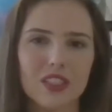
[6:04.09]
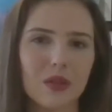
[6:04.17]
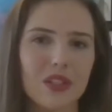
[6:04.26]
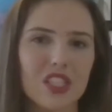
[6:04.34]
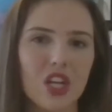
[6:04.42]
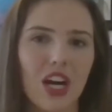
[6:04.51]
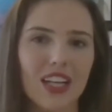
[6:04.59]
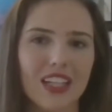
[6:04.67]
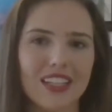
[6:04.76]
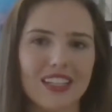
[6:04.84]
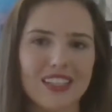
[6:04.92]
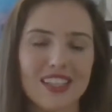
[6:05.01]
So it's not
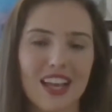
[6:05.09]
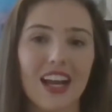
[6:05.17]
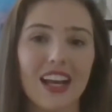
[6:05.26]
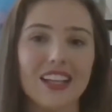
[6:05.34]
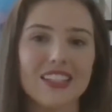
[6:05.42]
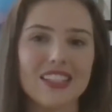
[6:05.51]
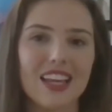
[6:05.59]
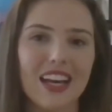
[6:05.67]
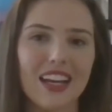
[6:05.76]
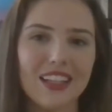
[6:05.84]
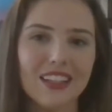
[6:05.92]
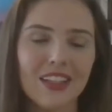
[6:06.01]
a science
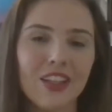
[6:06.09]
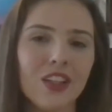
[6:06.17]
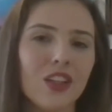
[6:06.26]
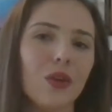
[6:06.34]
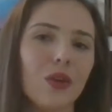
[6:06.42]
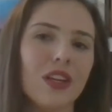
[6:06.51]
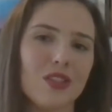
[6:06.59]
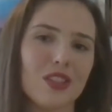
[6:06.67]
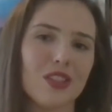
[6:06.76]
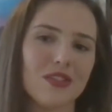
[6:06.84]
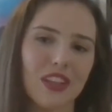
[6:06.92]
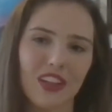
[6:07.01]
that you can
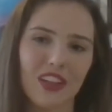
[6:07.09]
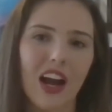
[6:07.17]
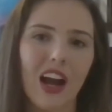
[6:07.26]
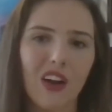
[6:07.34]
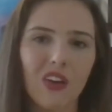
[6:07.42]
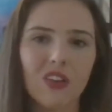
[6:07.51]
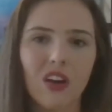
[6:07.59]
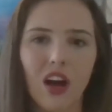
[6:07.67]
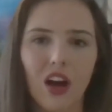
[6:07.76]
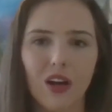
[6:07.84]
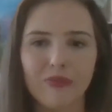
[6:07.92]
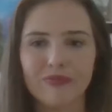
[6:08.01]
just figure out
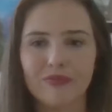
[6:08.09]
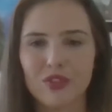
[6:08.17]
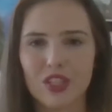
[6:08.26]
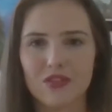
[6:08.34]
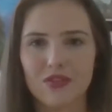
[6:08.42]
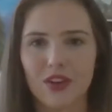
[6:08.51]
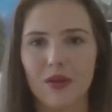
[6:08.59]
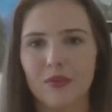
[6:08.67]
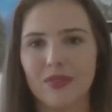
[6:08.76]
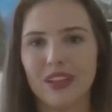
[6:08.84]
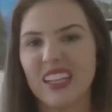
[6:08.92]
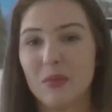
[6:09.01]
just from
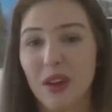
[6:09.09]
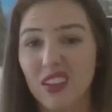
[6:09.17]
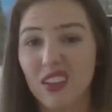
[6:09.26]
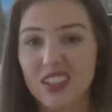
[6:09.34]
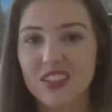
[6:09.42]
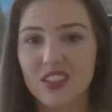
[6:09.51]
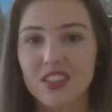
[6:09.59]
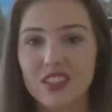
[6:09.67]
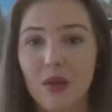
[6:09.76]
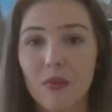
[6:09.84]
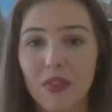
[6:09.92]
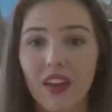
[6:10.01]
an email list or
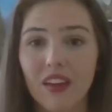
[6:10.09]
something.